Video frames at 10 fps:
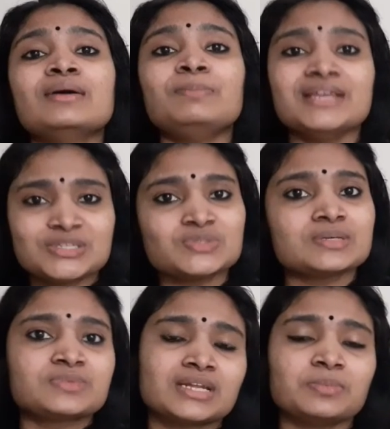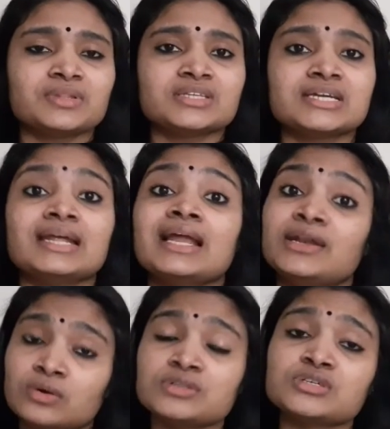please do subscribe to the channel.
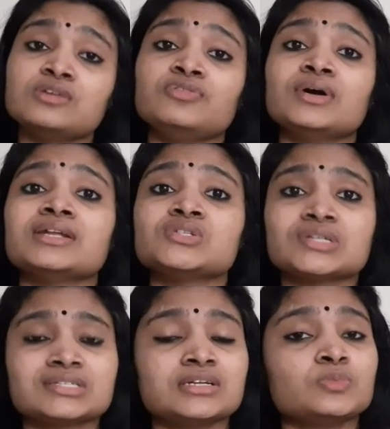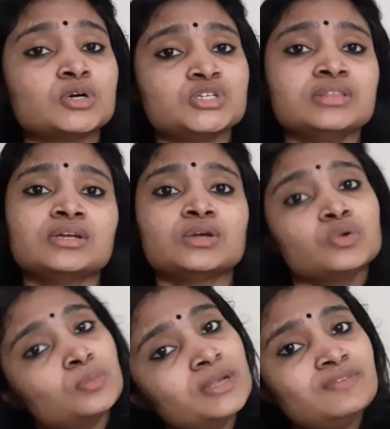And also, if you are interested in watching the
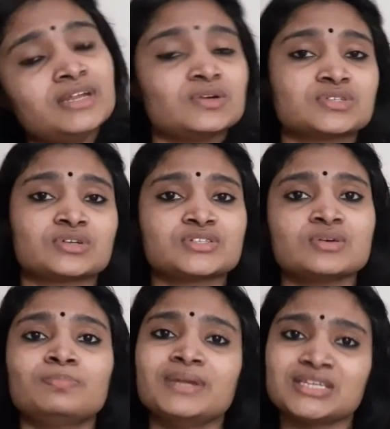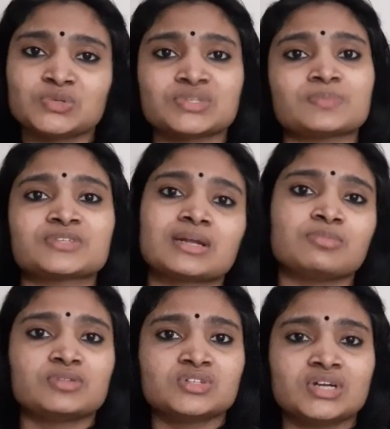recruitment videos also, please do subscribe
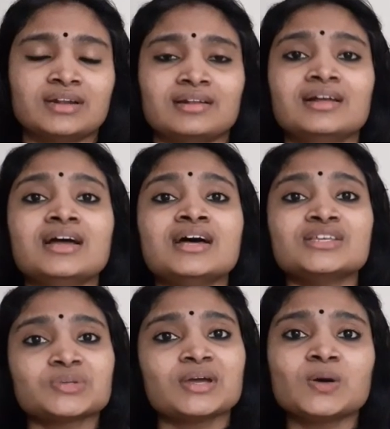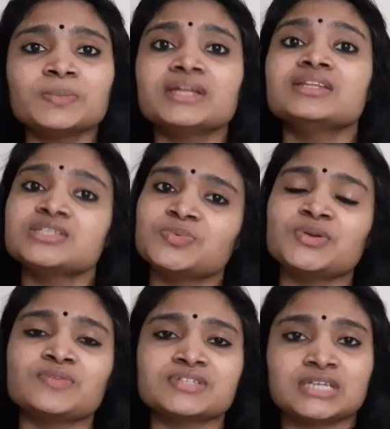to the channel. So I hope that this
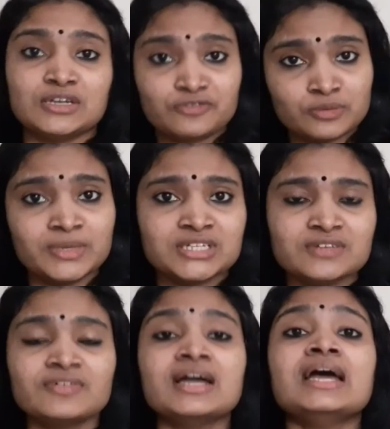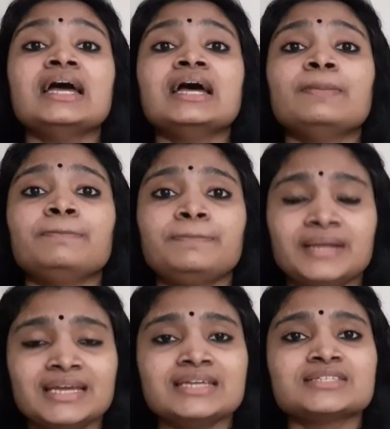video was informative.
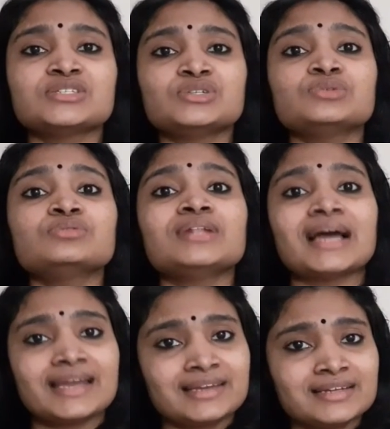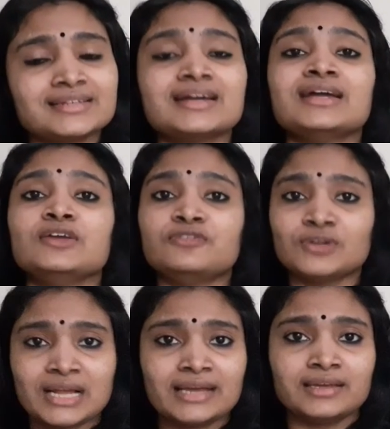Please do like it if
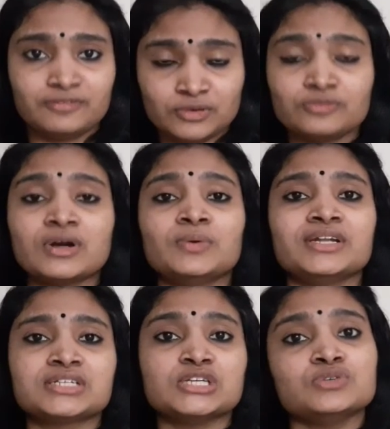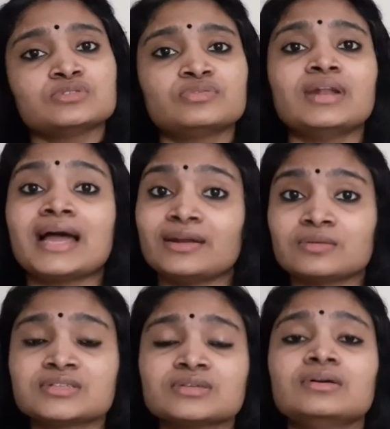you found it useful, and
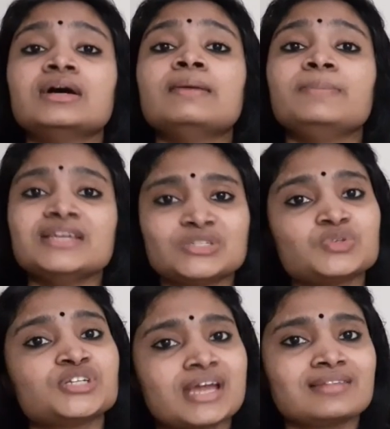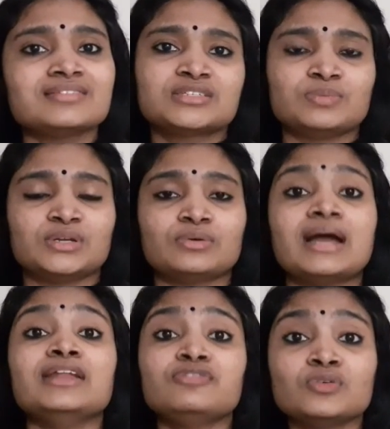also please do share this video.
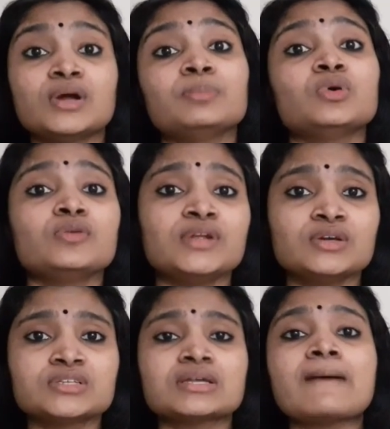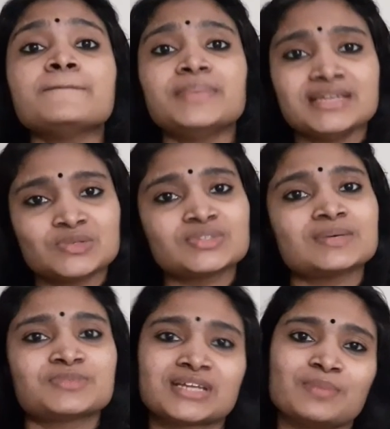And if you want more videos, please do
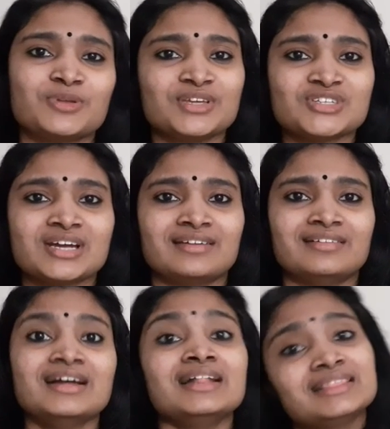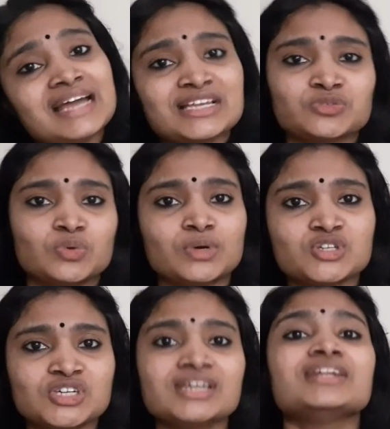subscribe to the channel. Thanks for
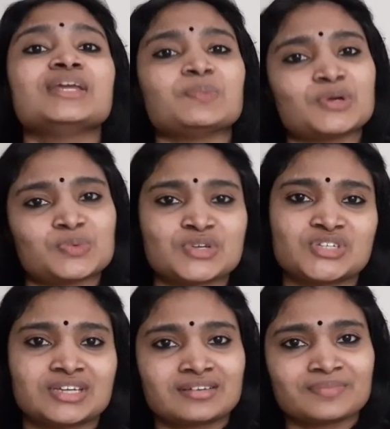watching, and keep on watching.